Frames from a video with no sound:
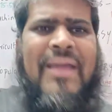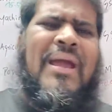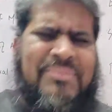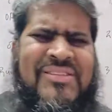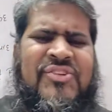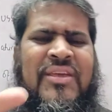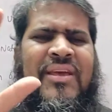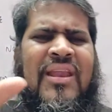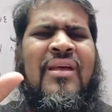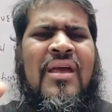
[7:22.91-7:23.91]
I am just
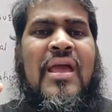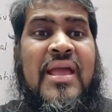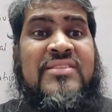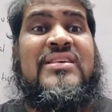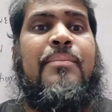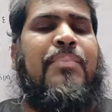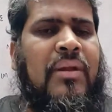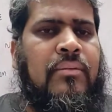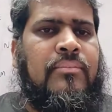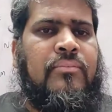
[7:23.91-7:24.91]
taking an
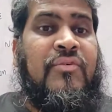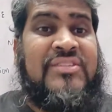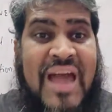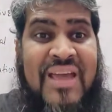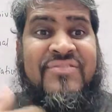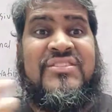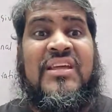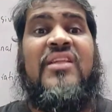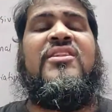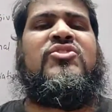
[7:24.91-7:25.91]
example which I have
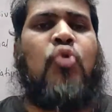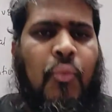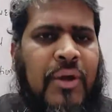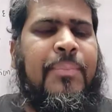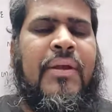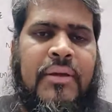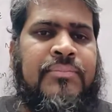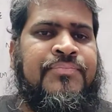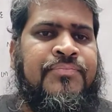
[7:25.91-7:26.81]
seen in this COVID period.